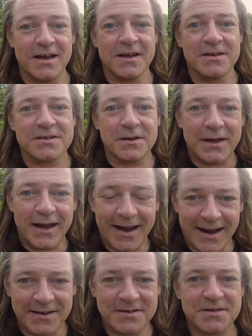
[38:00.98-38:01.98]
So there
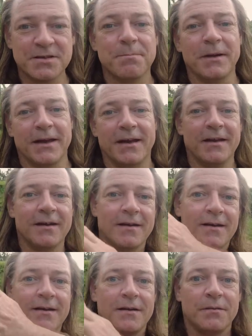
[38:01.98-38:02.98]
has to be
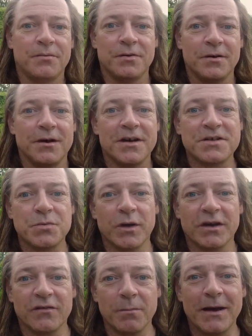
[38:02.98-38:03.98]
a
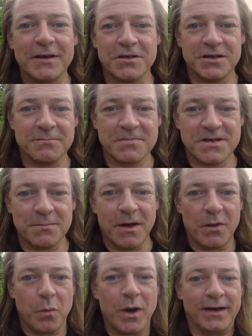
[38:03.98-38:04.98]
swing of the pendulum some
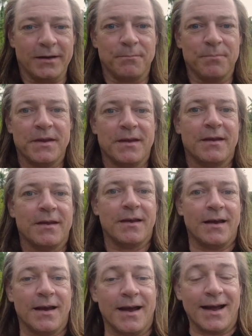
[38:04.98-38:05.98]
other way.
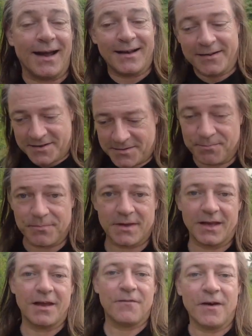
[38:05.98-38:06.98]
And
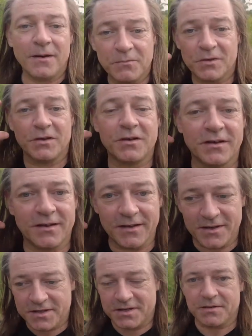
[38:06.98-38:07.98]
if I'm looking at
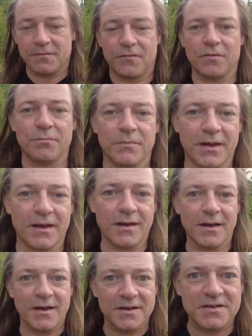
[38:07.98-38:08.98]
this from the
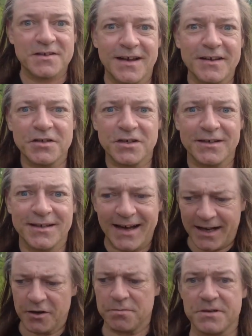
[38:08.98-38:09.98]
stage
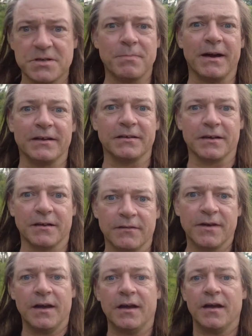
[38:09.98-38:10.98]
yellow perspective,
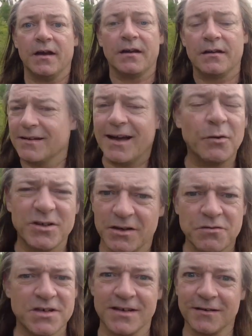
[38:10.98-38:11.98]
no, I
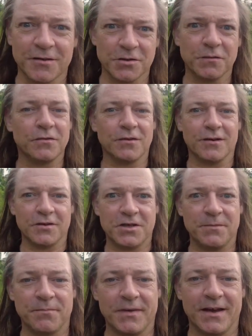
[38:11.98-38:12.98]
don't see Nigel Farage
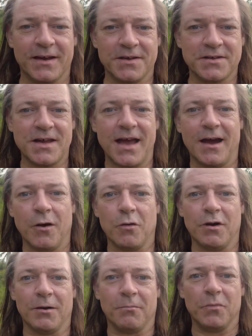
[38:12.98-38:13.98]
as
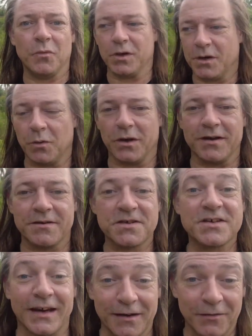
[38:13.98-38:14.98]
our, we call it,
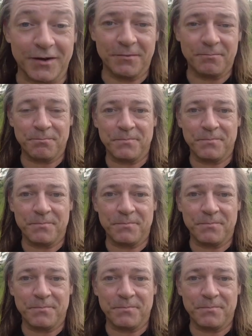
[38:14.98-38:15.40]
saviour.